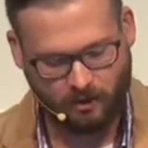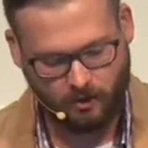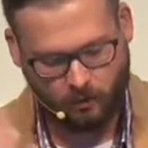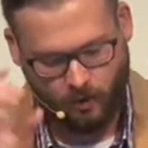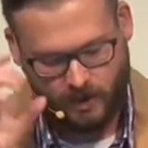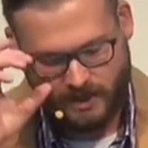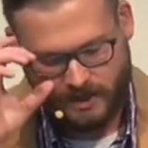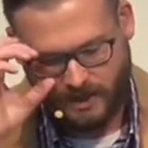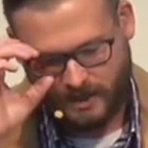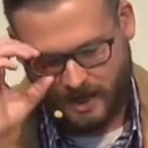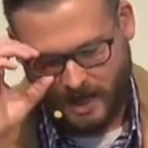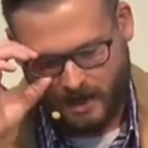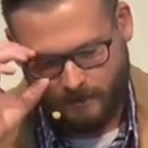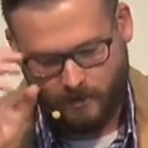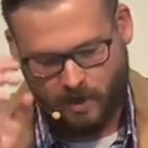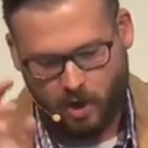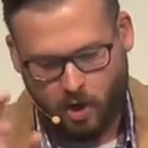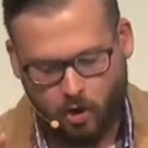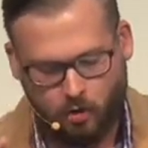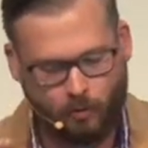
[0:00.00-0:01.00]
Look, we can
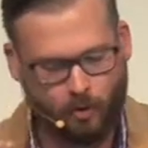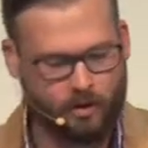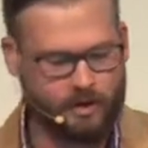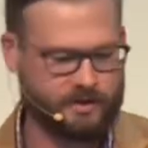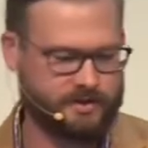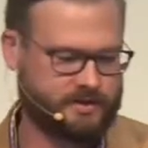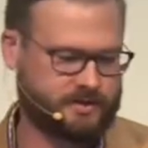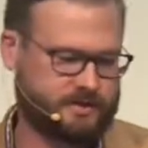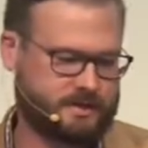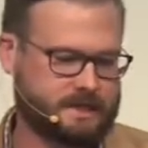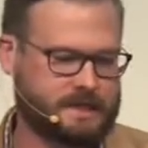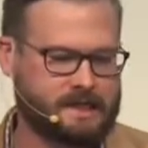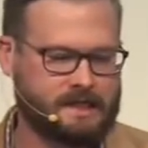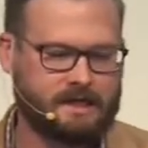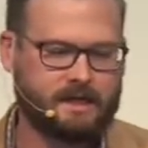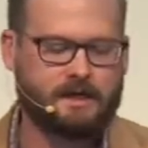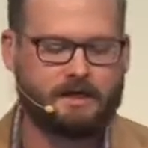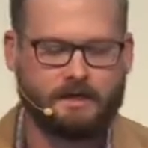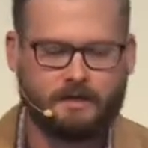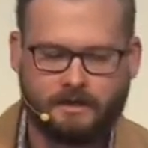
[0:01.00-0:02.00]
name numerous,
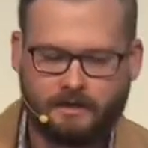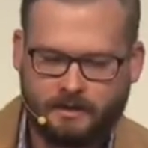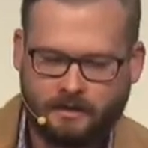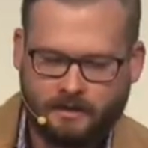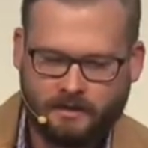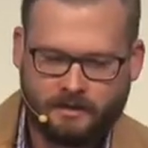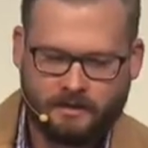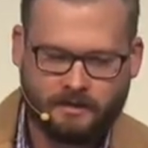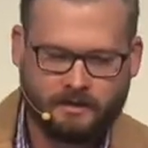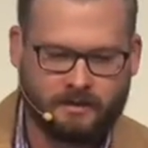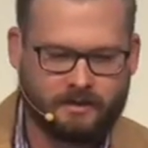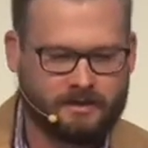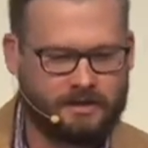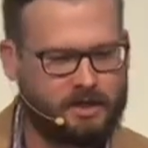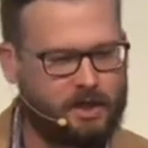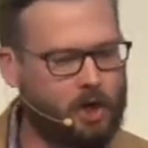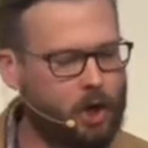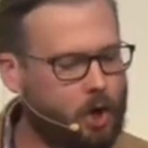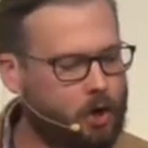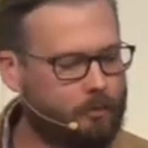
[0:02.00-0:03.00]

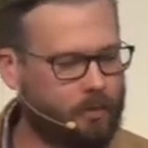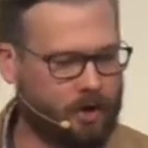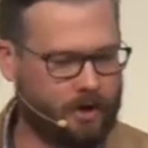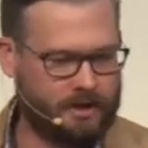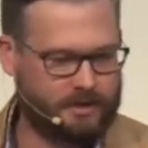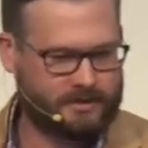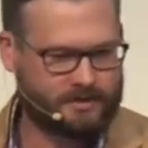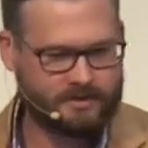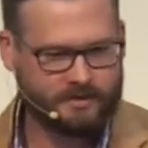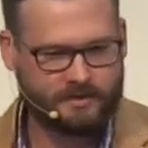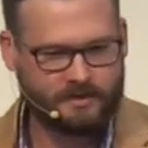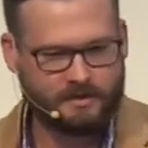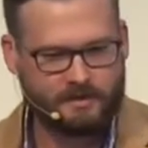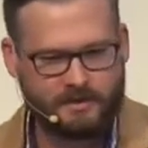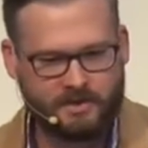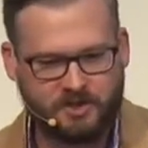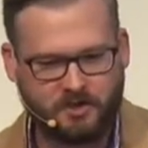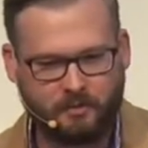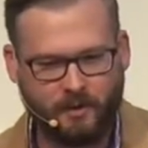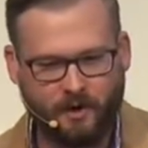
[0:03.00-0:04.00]
numerous
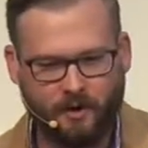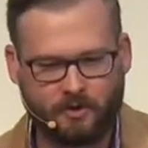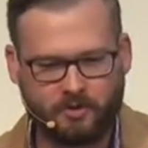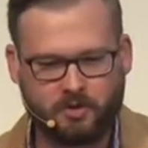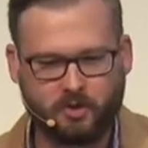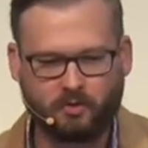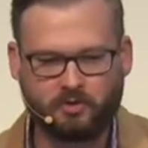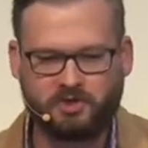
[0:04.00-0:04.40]
spiritual